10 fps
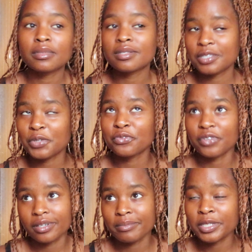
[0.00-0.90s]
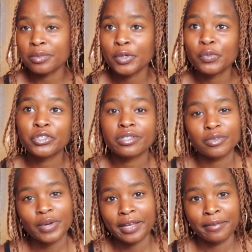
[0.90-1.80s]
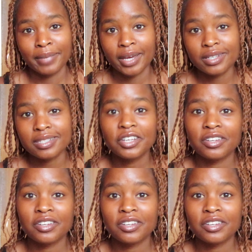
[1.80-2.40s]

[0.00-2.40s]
still very minimal, which is quite embarrassing